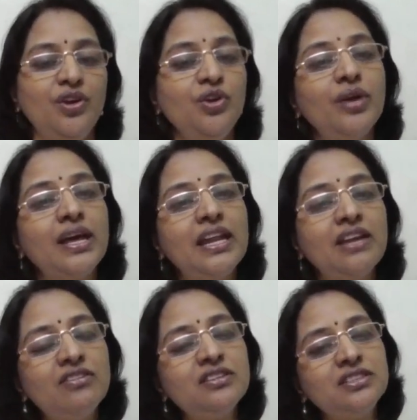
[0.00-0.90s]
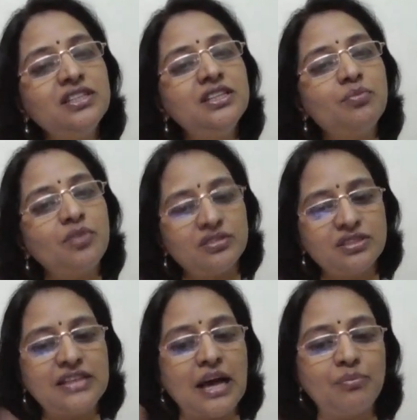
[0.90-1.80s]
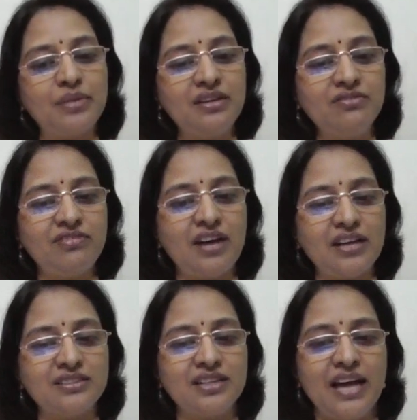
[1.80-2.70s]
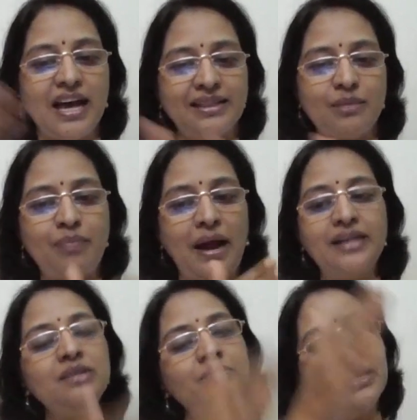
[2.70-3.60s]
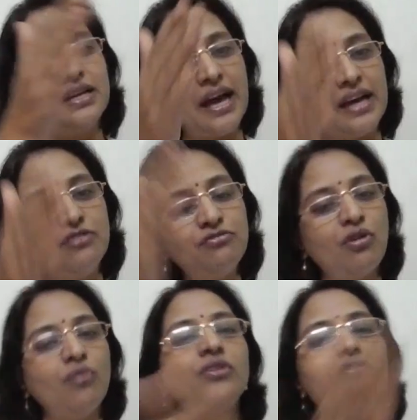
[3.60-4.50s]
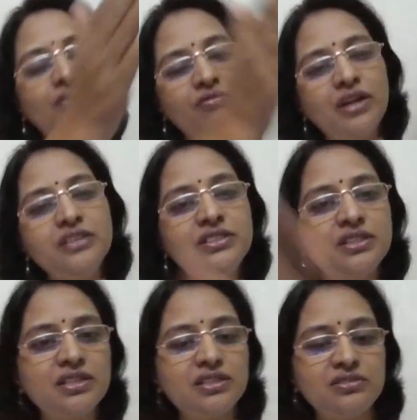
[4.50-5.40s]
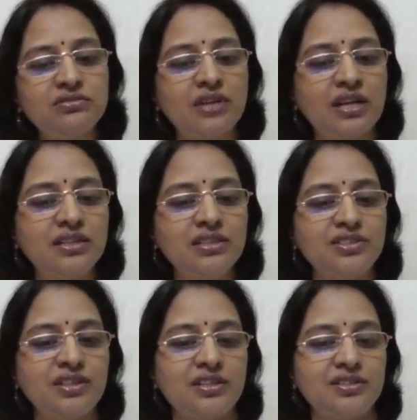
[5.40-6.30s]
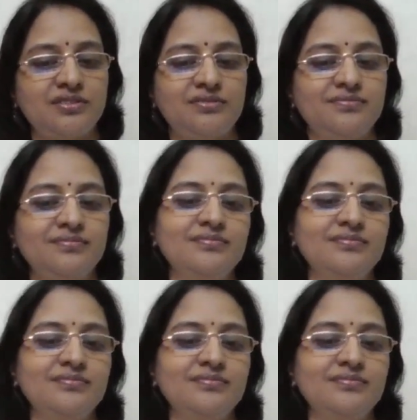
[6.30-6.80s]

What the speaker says: You can never see the process happening fast, and the pattern may carry forward from one generation to another generation.